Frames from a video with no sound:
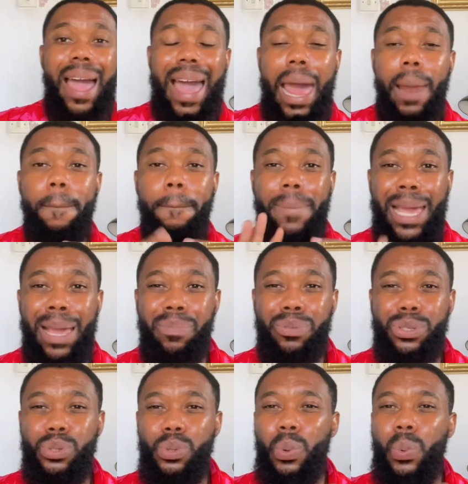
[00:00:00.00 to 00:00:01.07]
And babes,
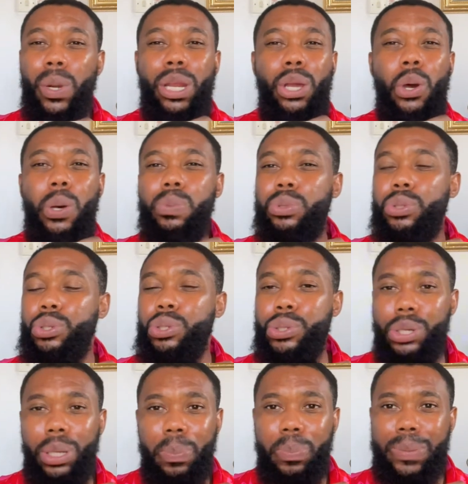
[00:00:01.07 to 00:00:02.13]
so when it comes to
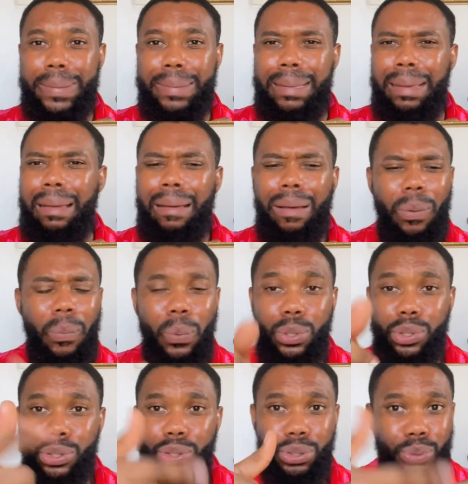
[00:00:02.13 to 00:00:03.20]
thrips,
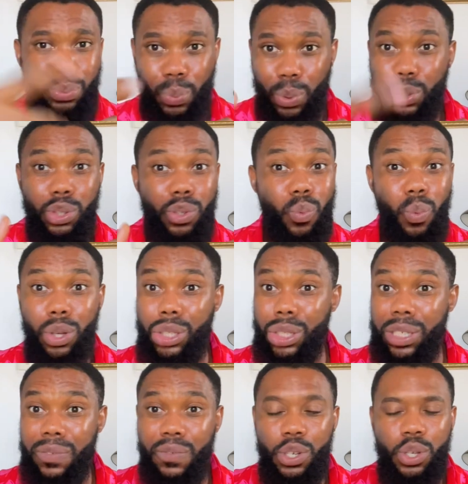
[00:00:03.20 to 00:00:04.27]
once you watch
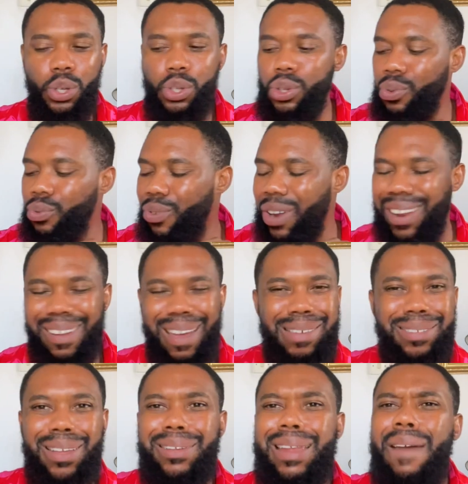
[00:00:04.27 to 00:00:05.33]
this video, you
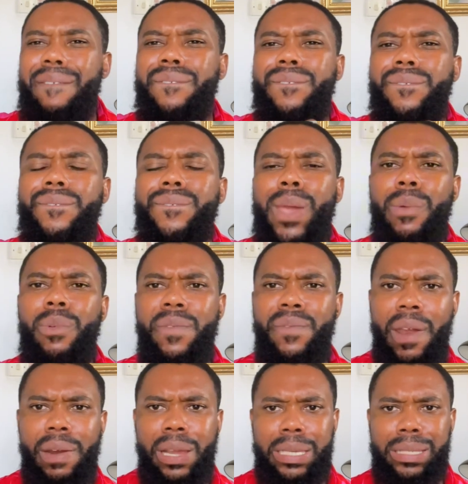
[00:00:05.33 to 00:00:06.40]
realize that they are very,
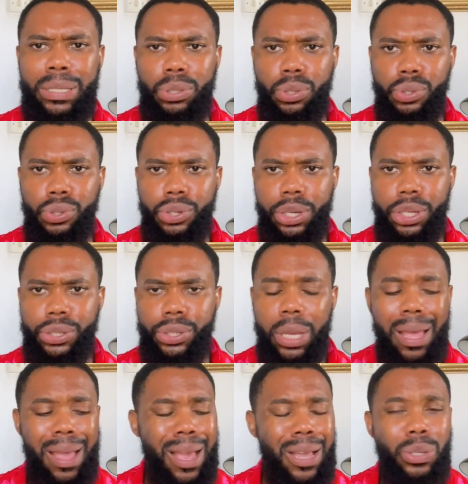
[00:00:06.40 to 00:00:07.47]
very easy to treat.
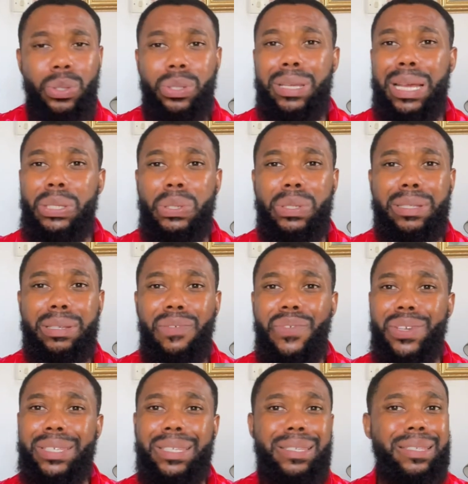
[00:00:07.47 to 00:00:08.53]
Just get yourself
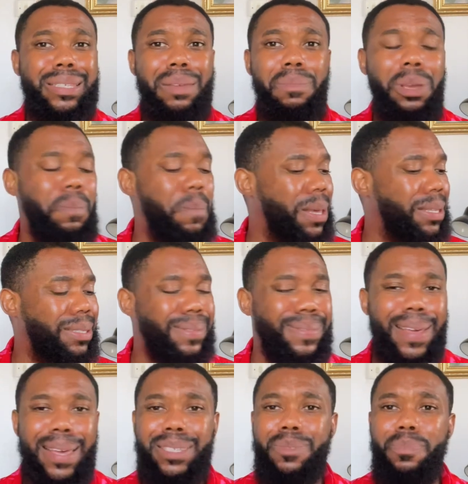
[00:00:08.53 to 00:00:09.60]
a systemic
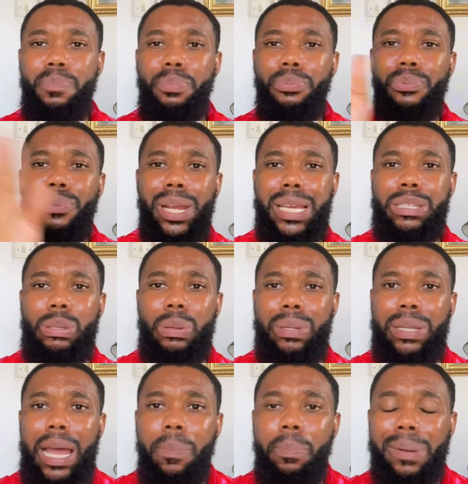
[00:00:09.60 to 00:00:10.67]
pesticide, spray it on
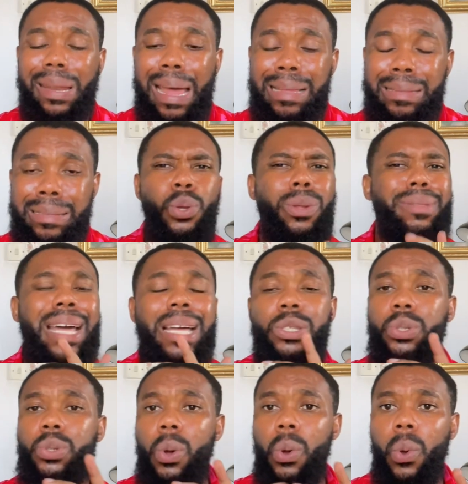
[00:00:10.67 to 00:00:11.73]
that plant.
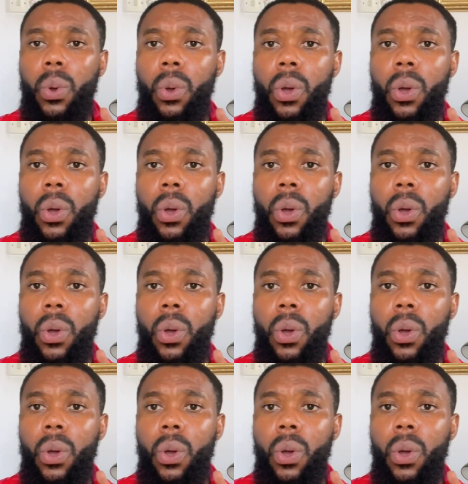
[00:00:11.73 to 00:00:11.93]
That's all.